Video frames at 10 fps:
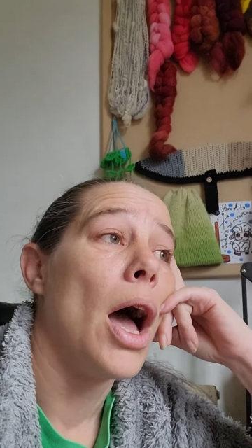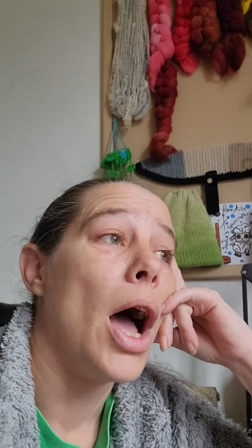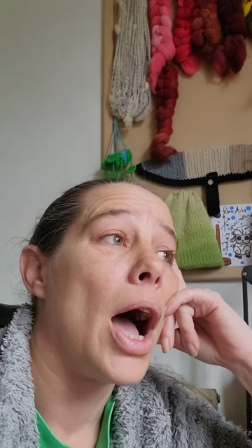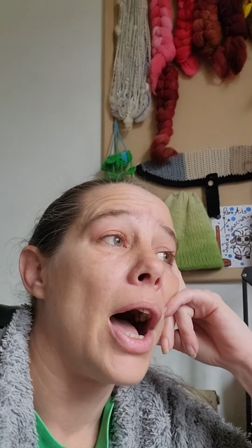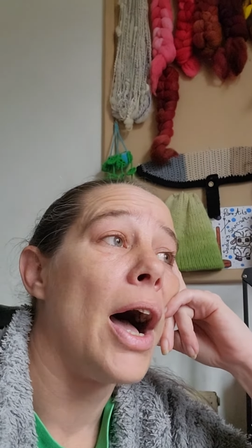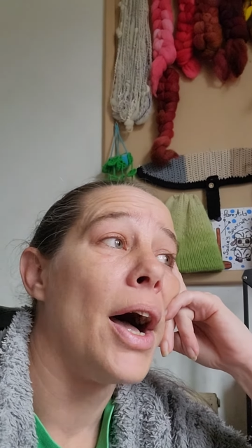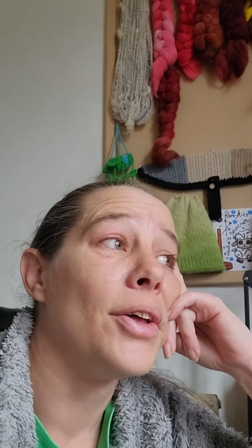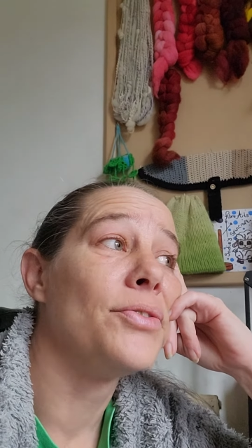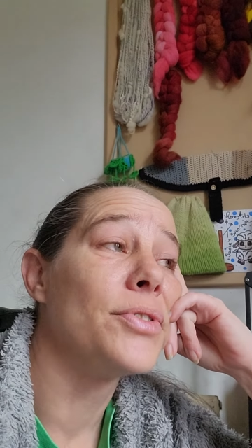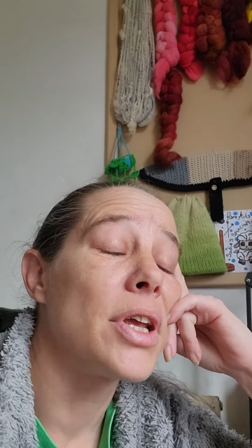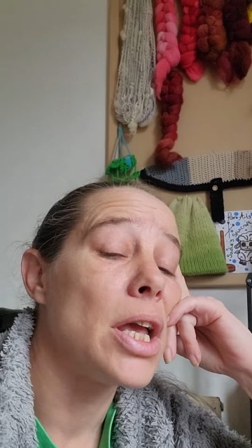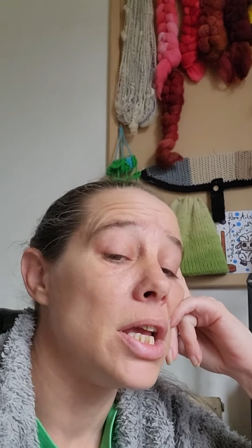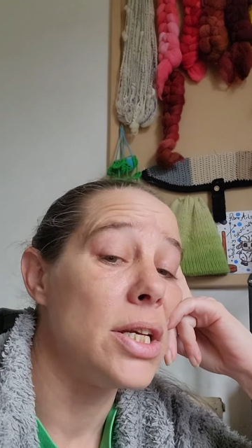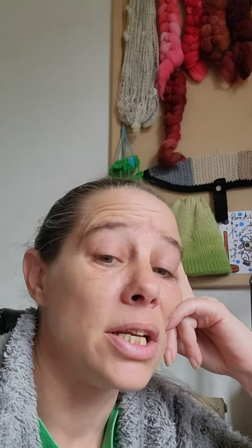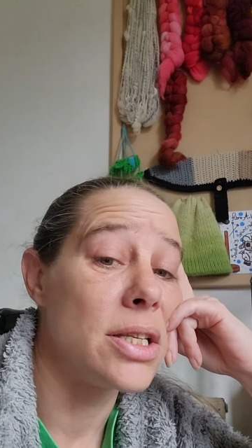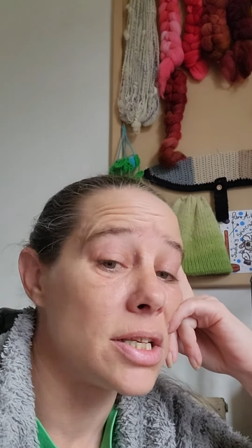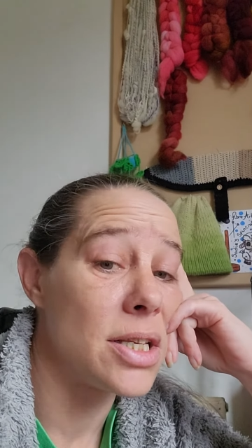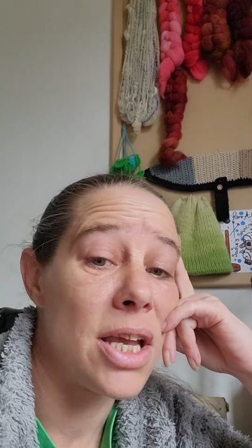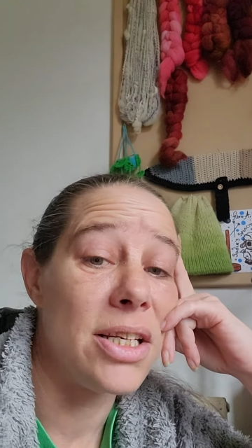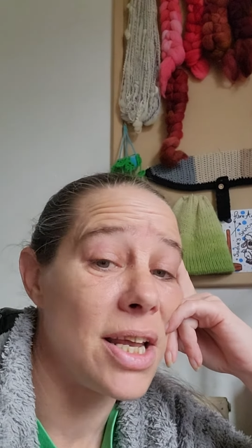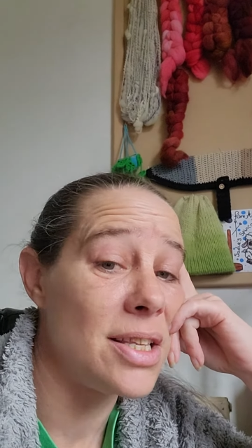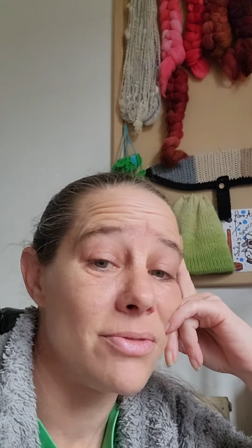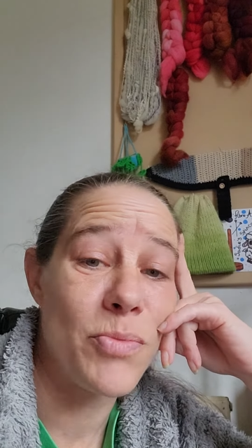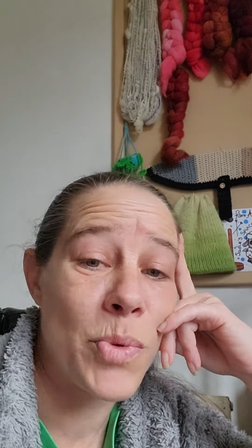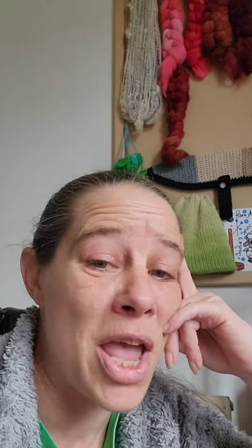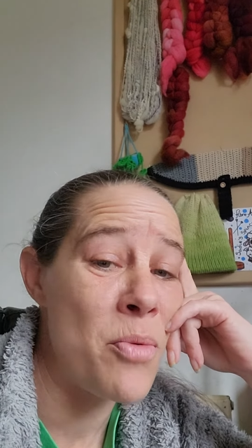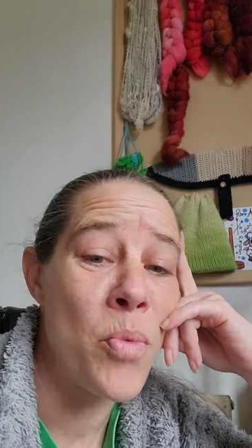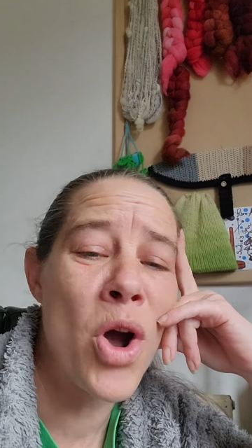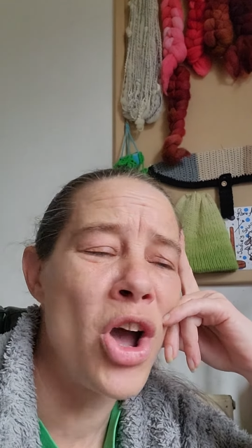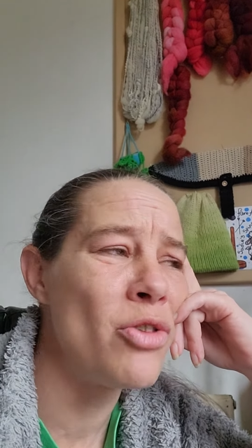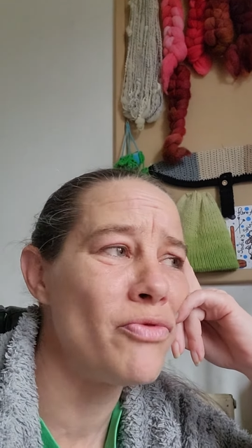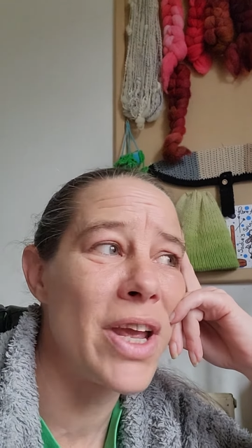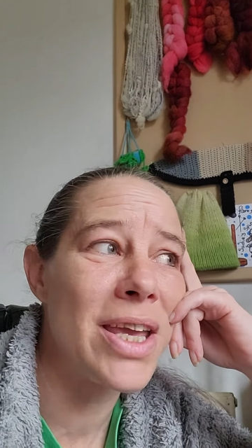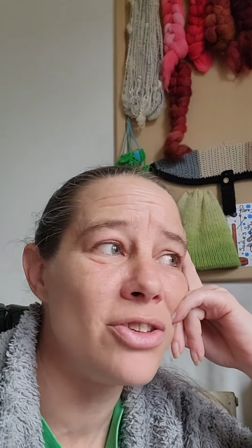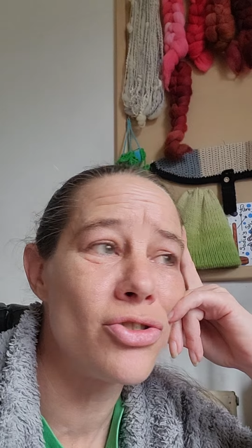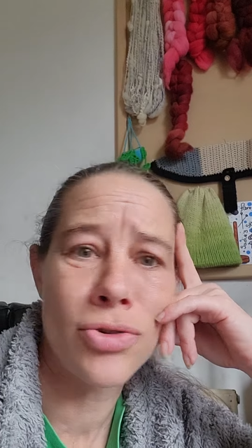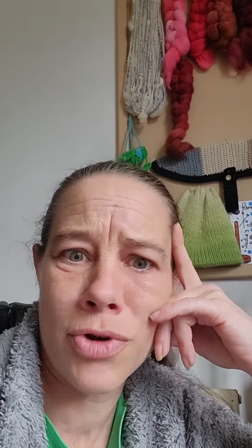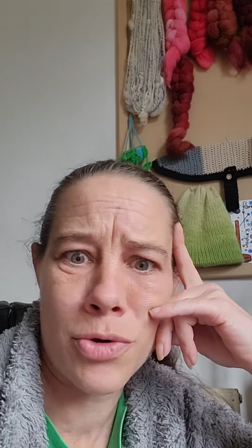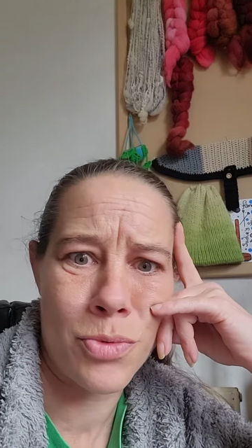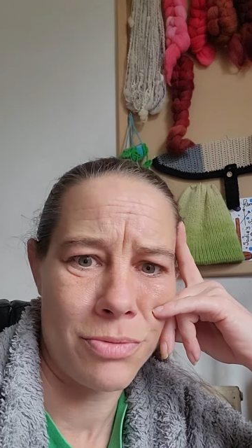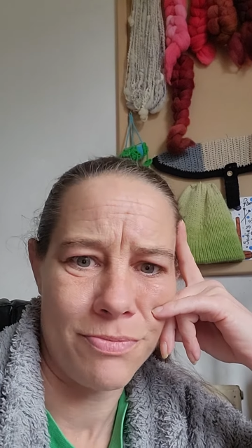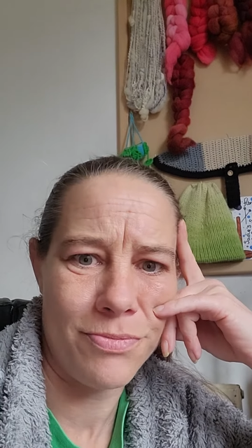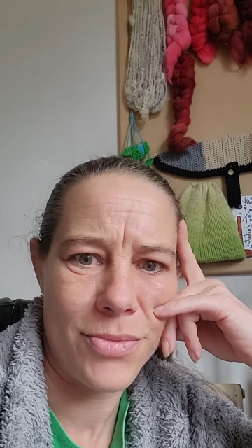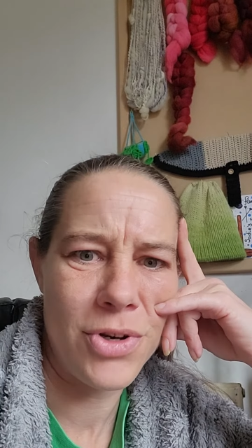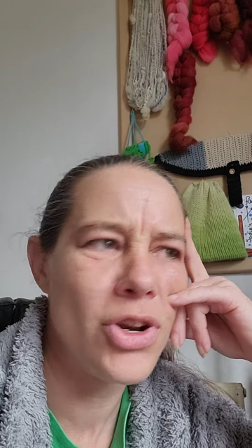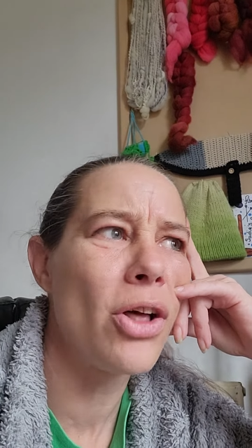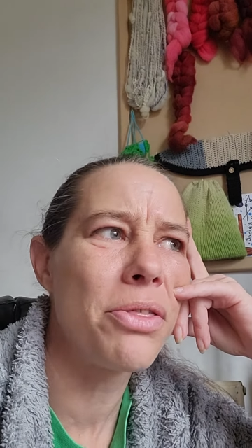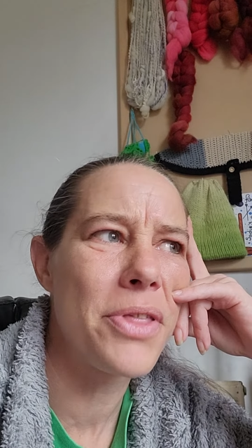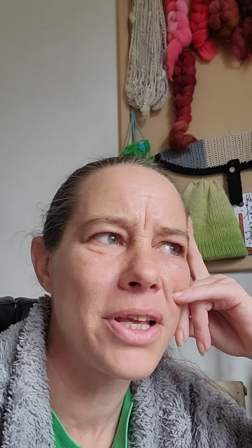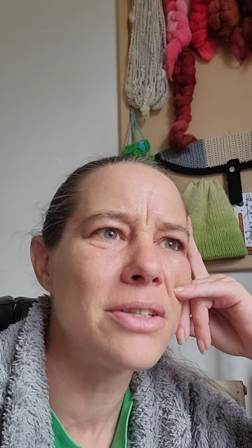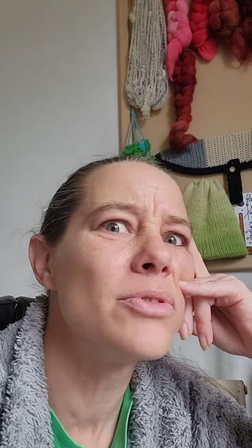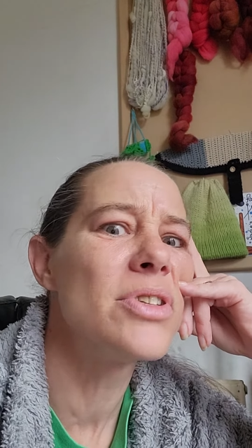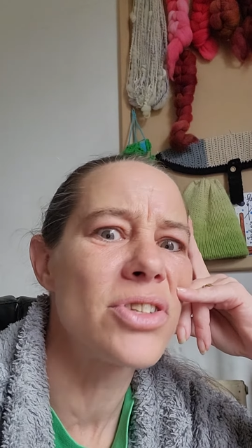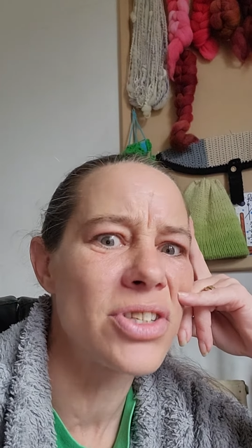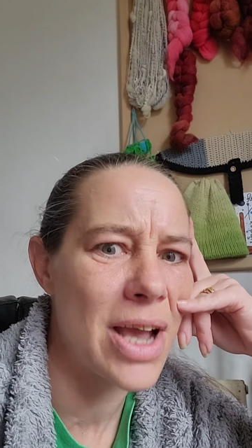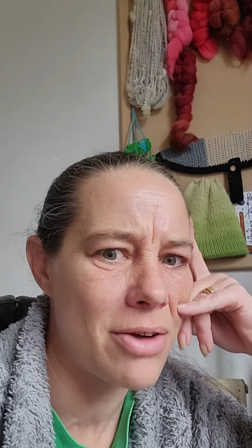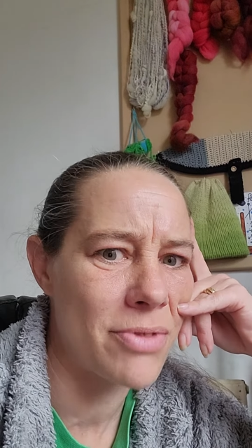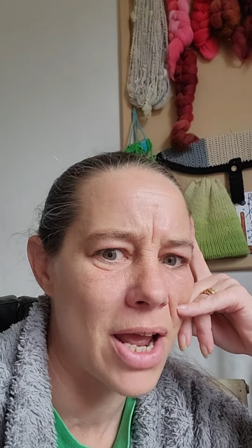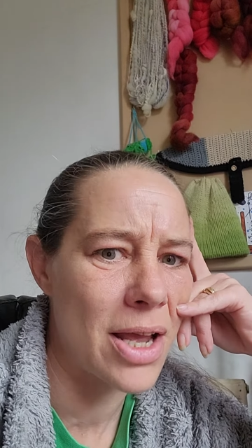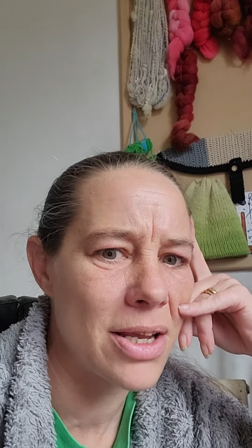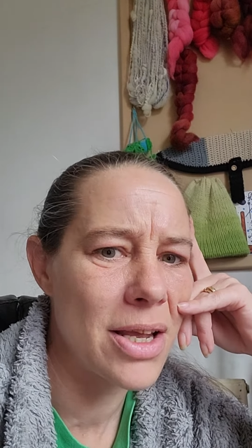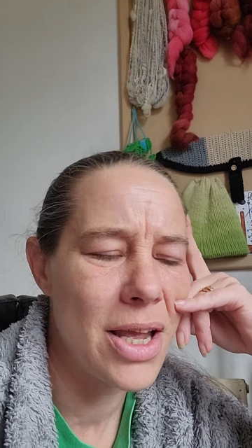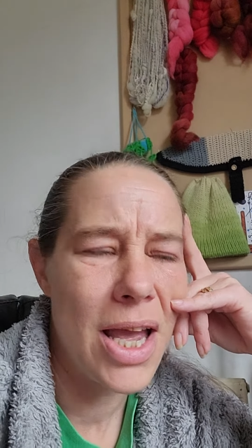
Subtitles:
and it weren't ringing true. Nothing sat right.